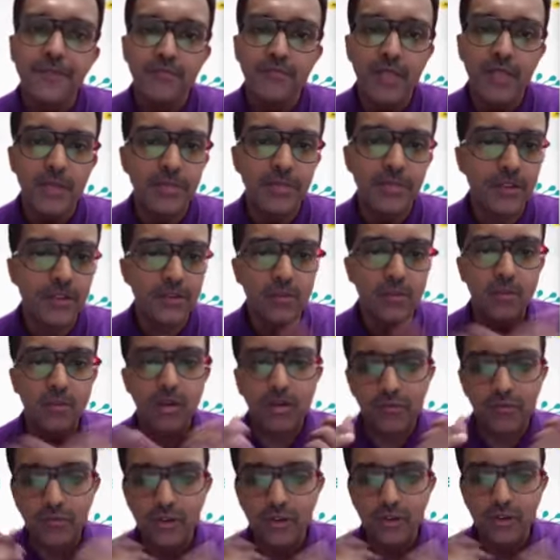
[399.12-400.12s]
people to
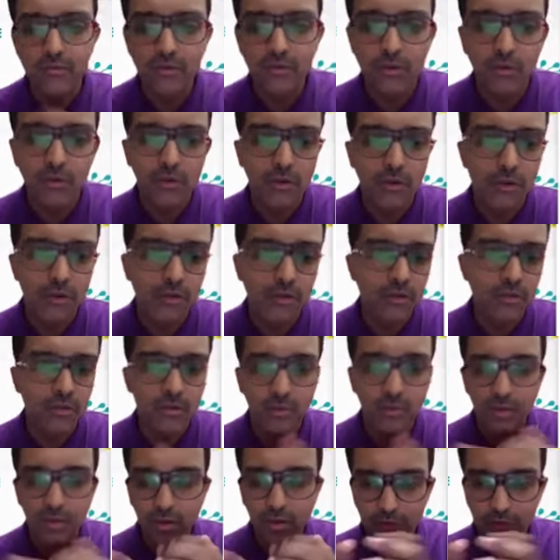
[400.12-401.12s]
work from home
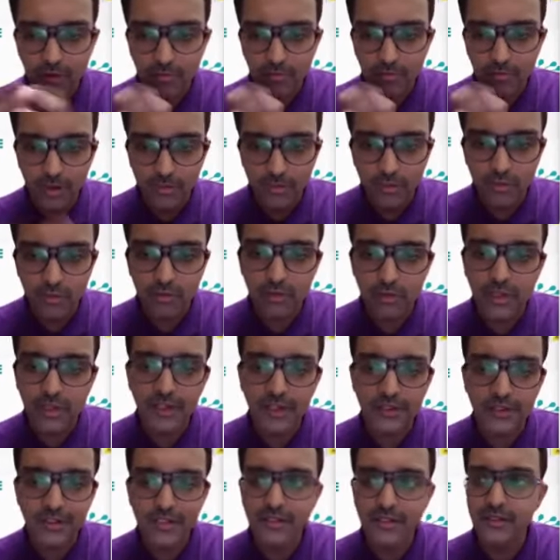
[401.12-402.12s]
or work from remote
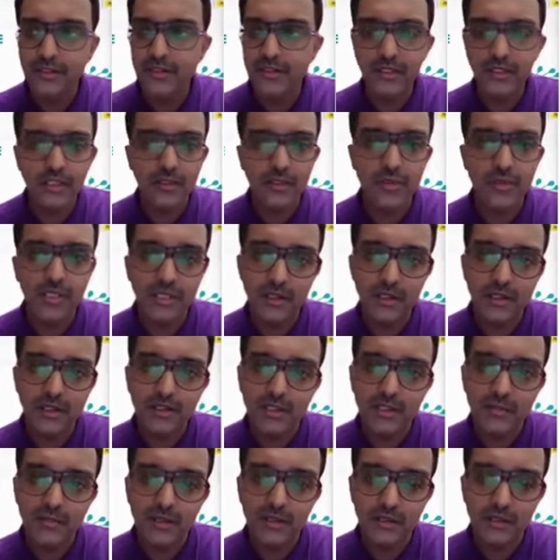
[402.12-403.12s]
locations and service
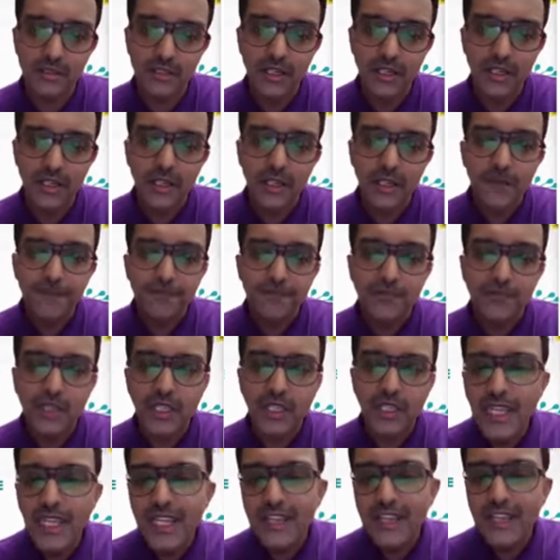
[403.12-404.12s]
customers
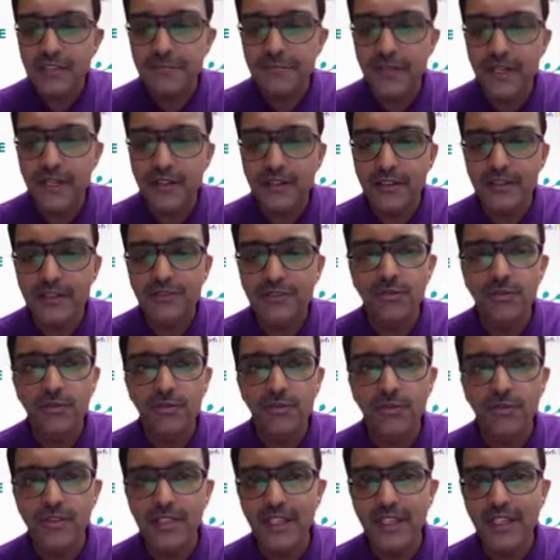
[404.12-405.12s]
the key aspect is
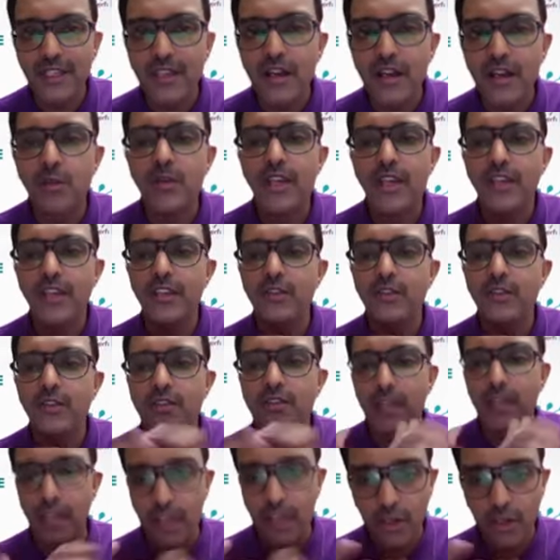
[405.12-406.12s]
to see how can you
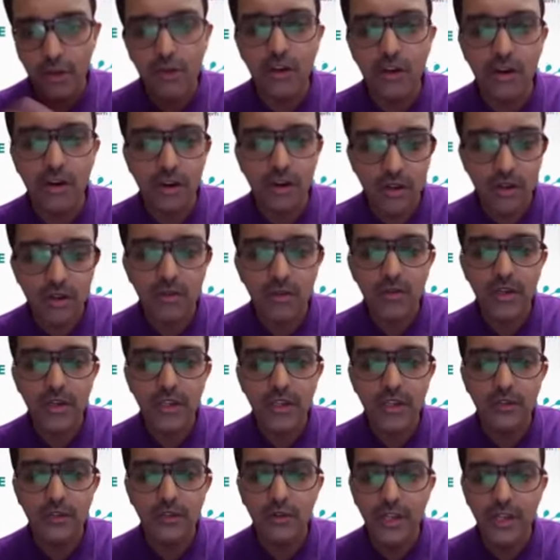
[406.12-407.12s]
secure how
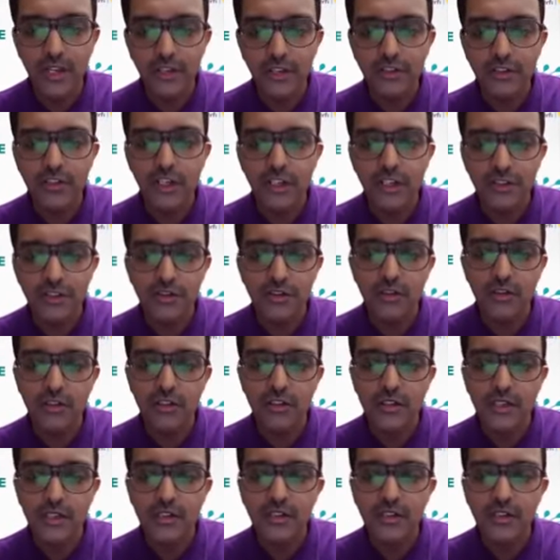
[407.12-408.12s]
can you ensure
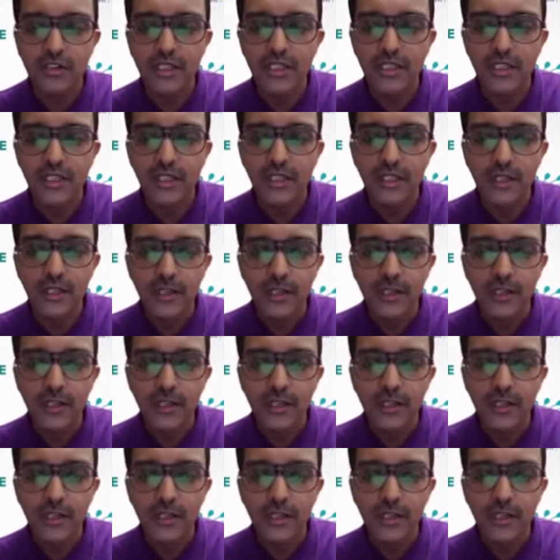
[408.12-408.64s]
that the